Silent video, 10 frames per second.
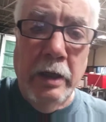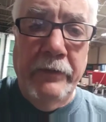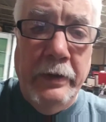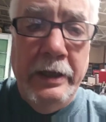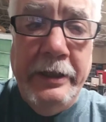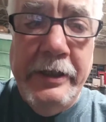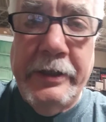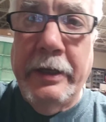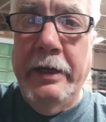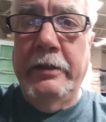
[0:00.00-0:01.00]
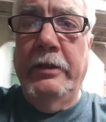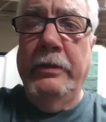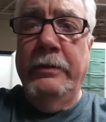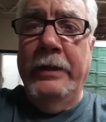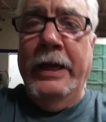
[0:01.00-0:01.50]
Finally decided to
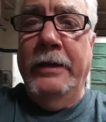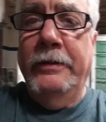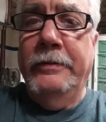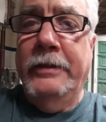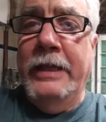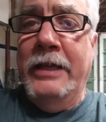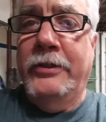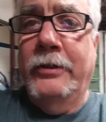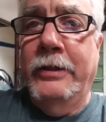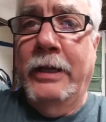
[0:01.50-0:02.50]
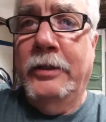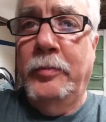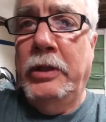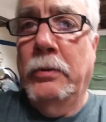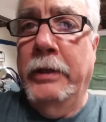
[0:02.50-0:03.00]
do that. That turned out to
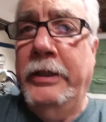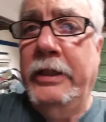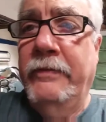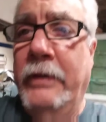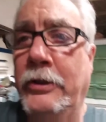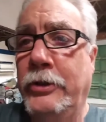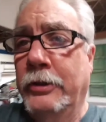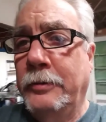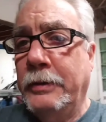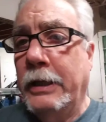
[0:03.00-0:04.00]
be quite the adventure.